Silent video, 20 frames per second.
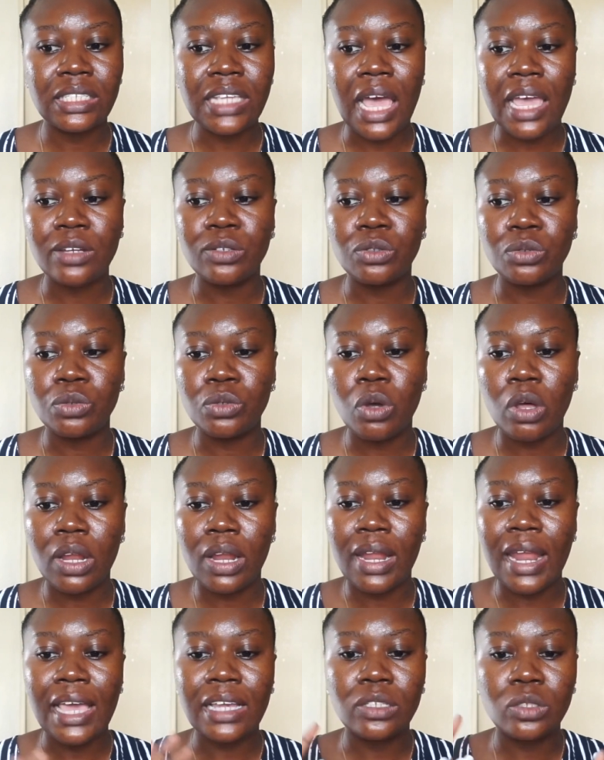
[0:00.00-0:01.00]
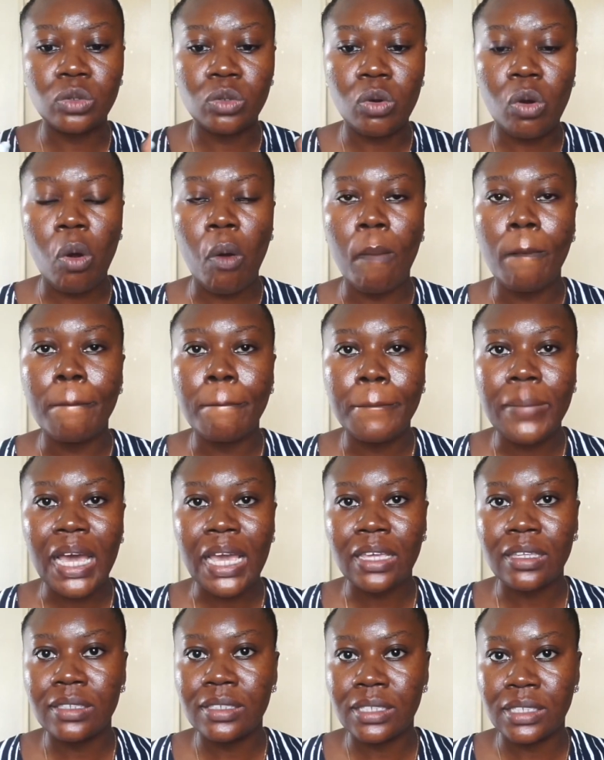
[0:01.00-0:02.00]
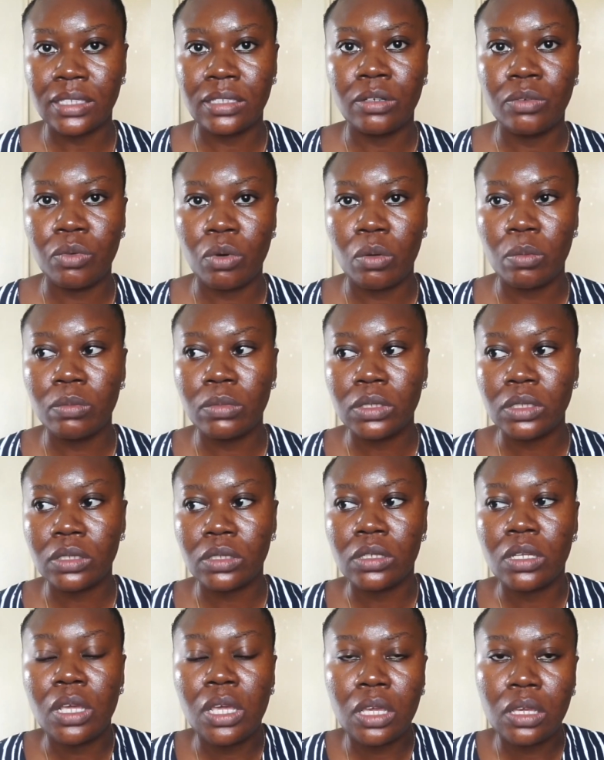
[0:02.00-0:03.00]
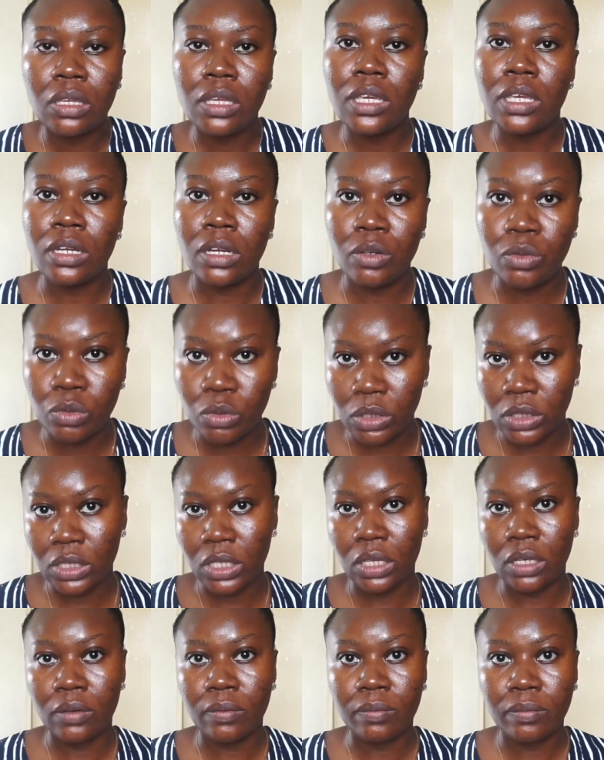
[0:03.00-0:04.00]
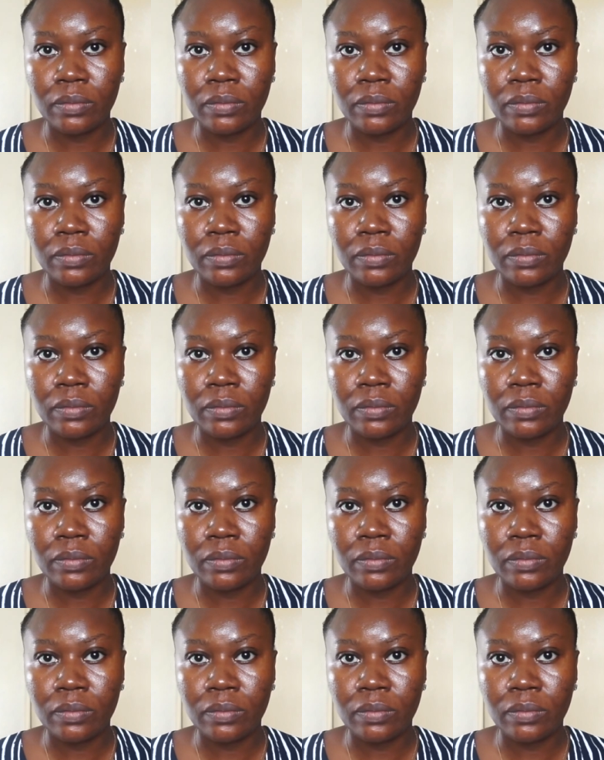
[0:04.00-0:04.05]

I do not like to combine serums in a routine.